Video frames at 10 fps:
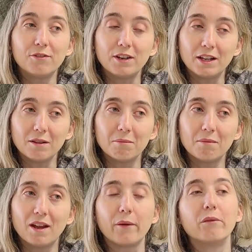
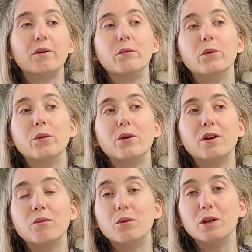film every
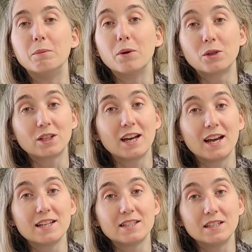
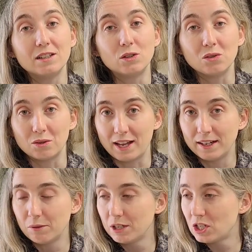podcast in 2
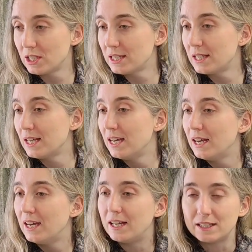languages.
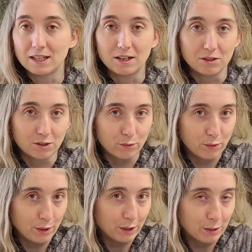It's a lot of
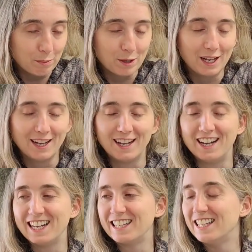work,
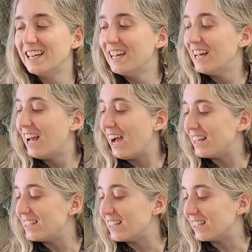but
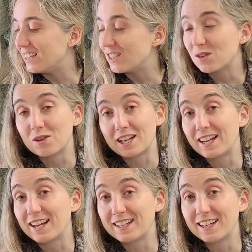I think it's
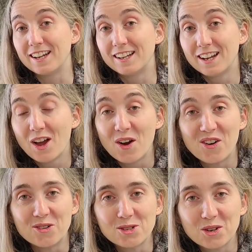great like that.
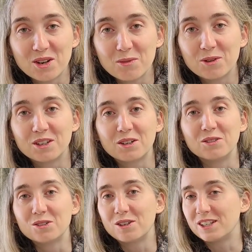Also, I want to
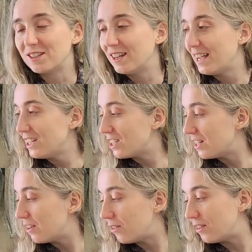
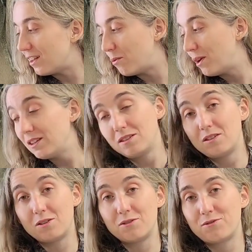congratulate on the
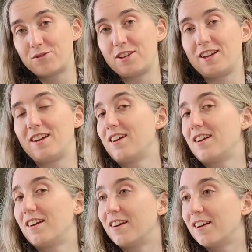winner of the
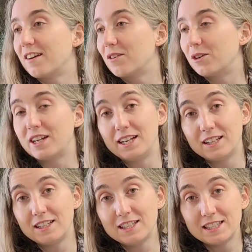
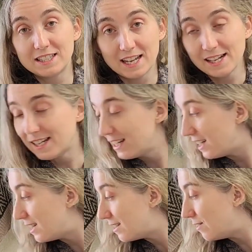Cordelia tea set.
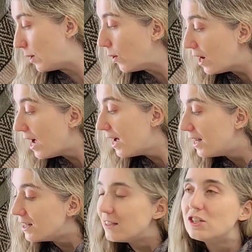It's Viola,
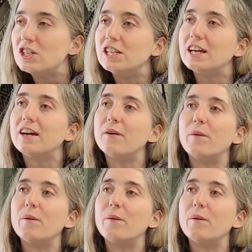and she